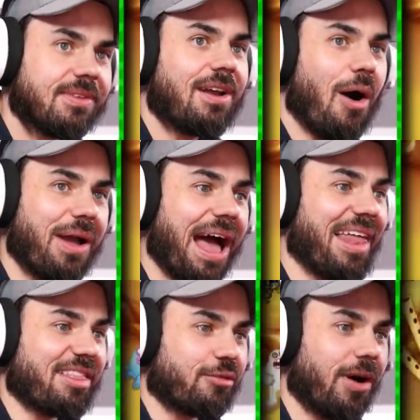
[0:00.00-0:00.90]
Okay, I
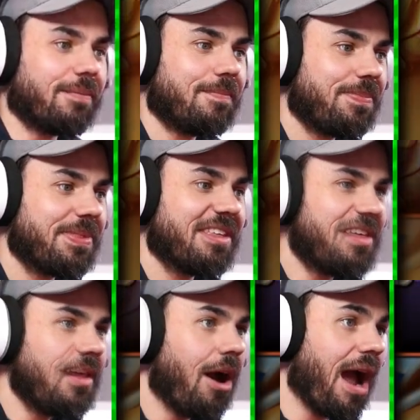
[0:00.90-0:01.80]
like this one. All right,
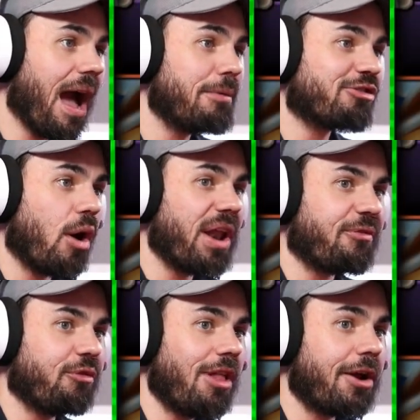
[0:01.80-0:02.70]
I'm gonna start with a
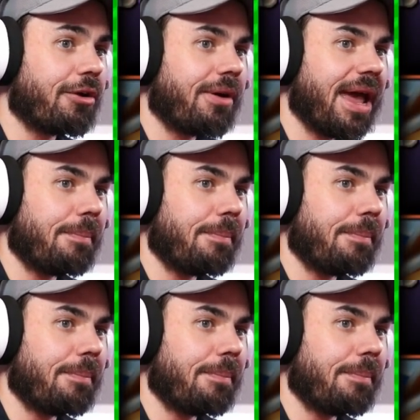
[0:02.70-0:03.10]
Flutter and a